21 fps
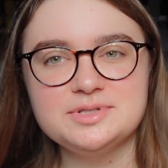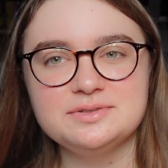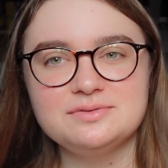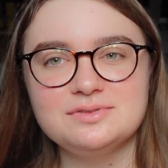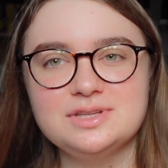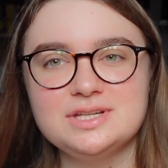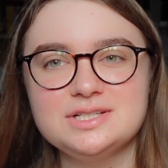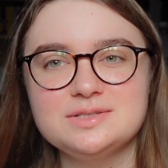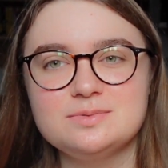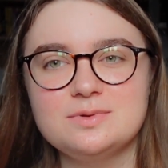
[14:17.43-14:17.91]
of
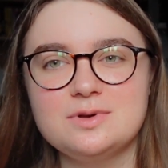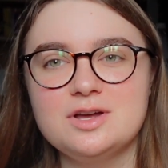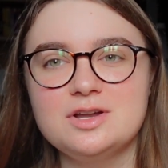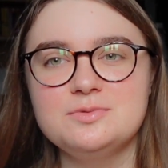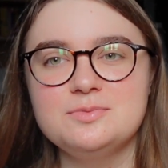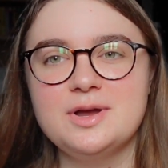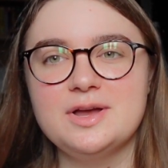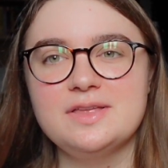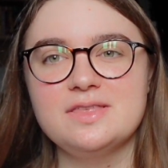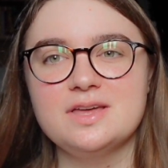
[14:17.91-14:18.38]
this
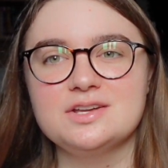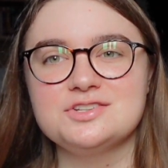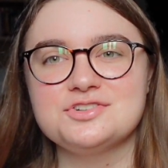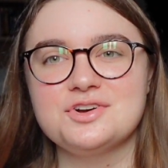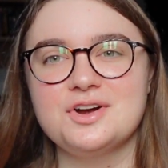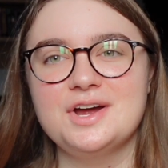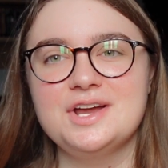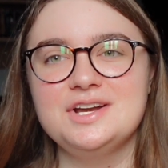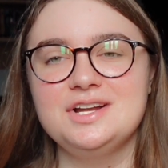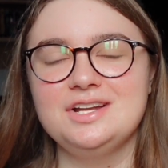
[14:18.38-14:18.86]
one where they're
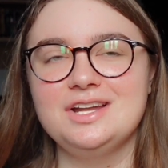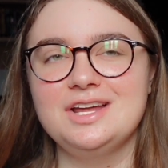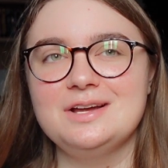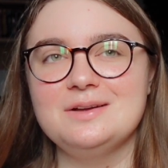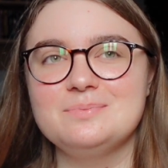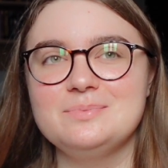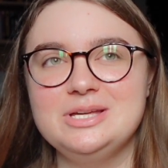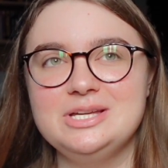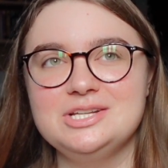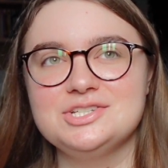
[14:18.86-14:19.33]
trying to
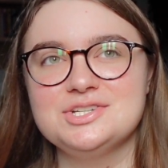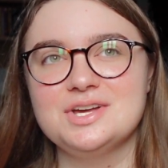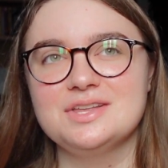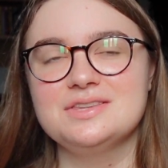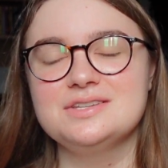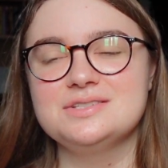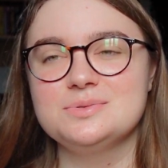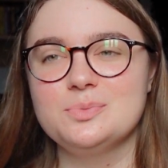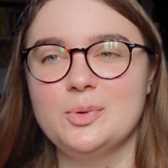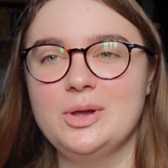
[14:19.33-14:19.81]
like be each
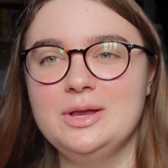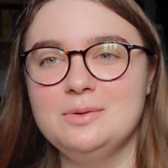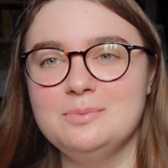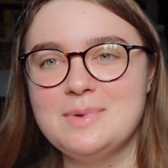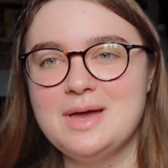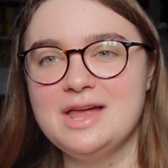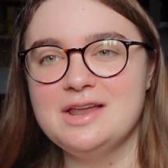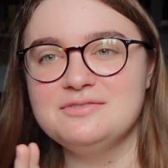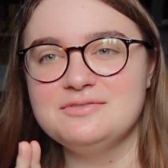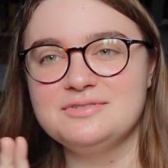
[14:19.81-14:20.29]
other's
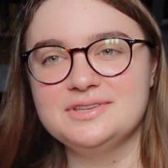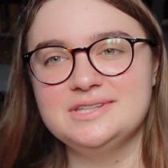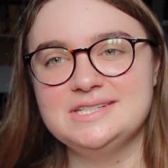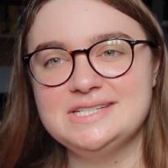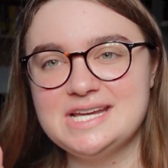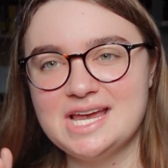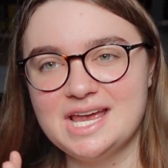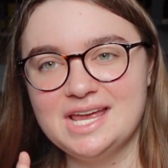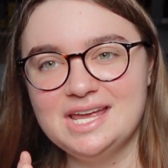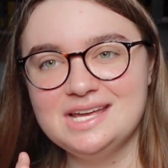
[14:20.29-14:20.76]
wingmen for the
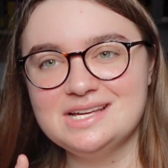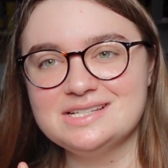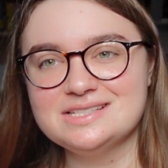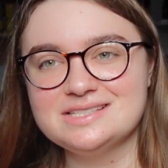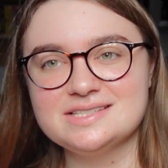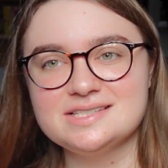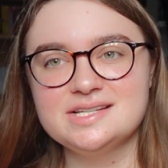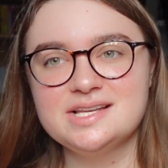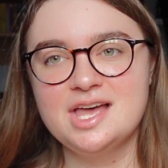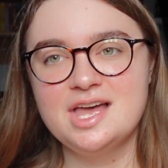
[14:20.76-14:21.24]

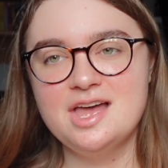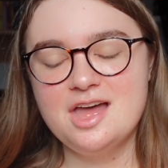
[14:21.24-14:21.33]
dates,